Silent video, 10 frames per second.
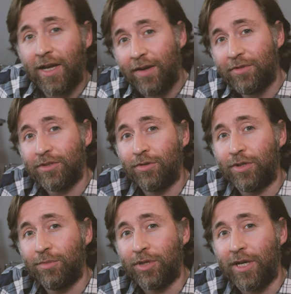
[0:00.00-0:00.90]
having a
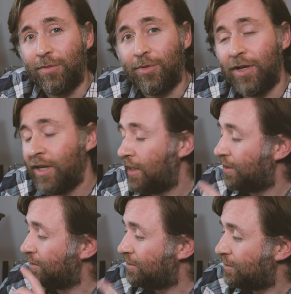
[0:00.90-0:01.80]
document camera
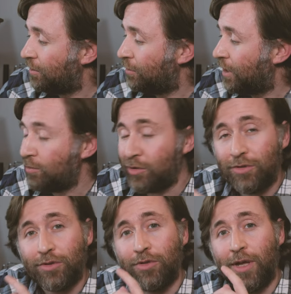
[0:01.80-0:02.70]
can still enable you
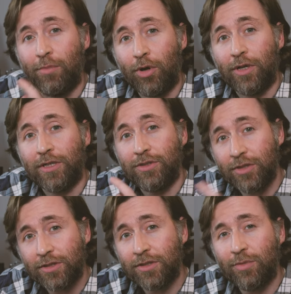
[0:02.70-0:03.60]
to do that modeling
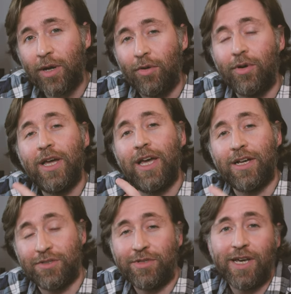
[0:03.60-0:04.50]
just as well
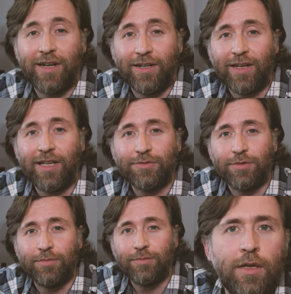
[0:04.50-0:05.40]
as you can in a
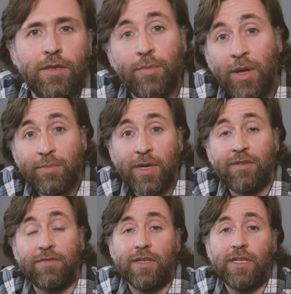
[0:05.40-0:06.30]
classroom. The main
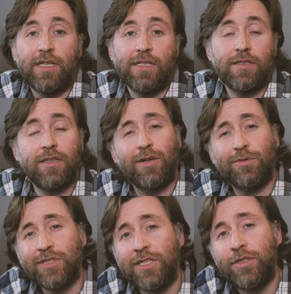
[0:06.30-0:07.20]
benefit is that they will
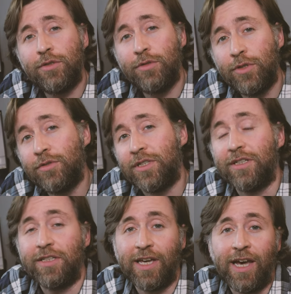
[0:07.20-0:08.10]
see you
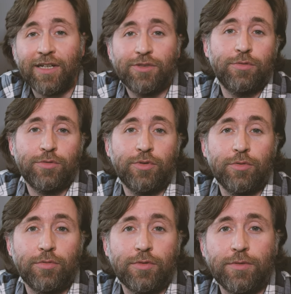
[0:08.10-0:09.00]
using the actual
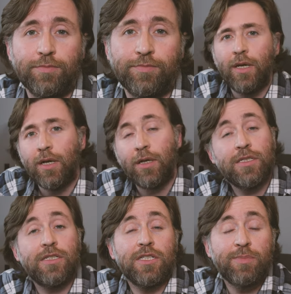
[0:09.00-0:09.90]
tools. And
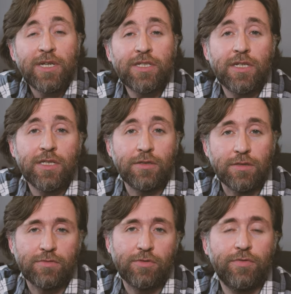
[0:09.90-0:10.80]
this is especially
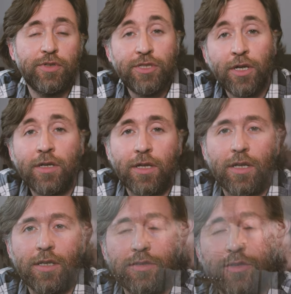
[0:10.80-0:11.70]
useful for younger
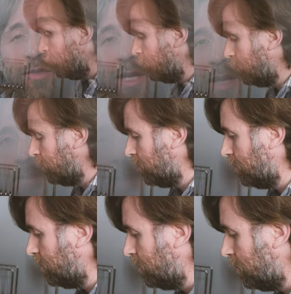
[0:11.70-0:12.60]
learners who
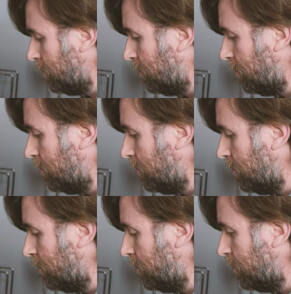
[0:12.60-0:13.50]
maybe aren't
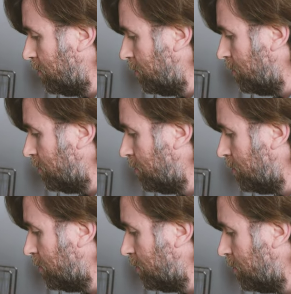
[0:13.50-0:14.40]
actually aware of the
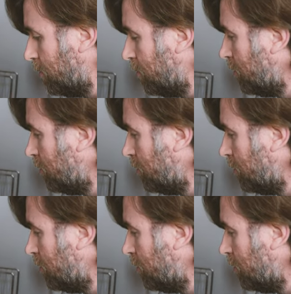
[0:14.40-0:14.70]
correct way to